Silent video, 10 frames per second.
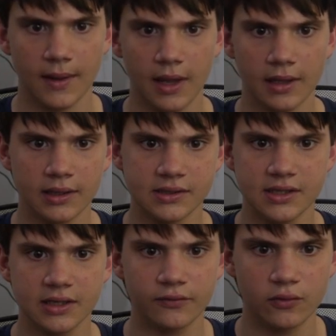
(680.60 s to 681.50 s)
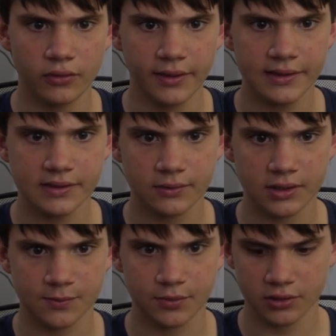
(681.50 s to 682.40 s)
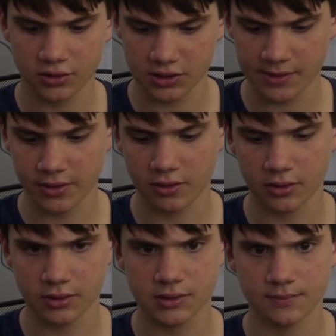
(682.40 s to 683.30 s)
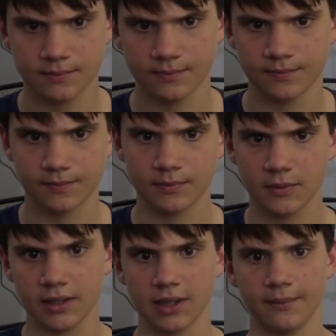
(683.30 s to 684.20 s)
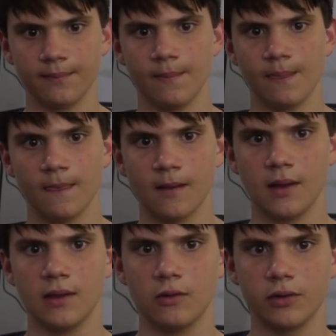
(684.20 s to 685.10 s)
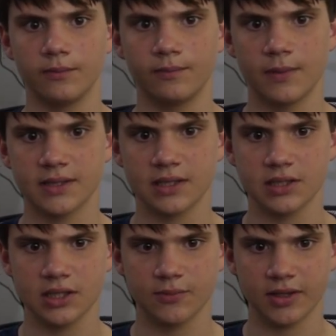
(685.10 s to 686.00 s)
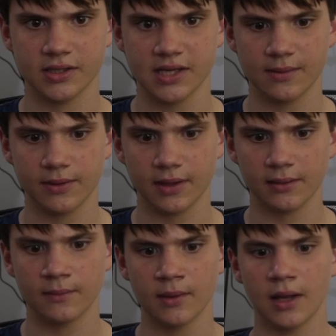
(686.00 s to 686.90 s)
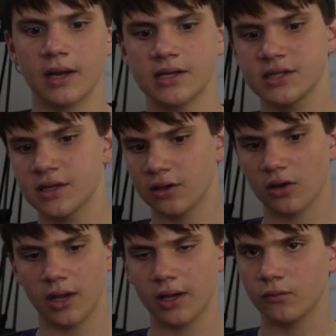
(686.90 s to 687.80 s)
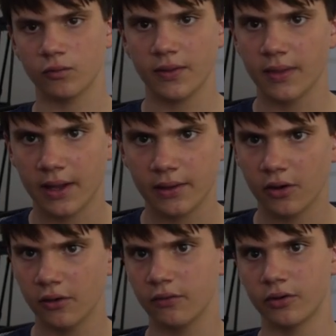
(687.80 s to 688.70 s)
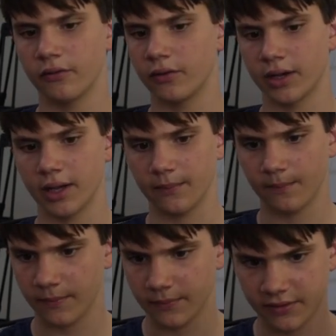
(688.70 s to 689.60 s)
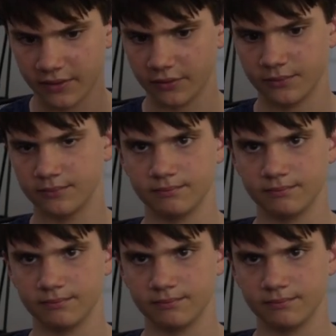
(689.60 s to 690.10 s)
and instead of all this, we just put 2 semicolons, like that. And that would essentially be the same thing, and it's just going to go ahead and run that over and over again until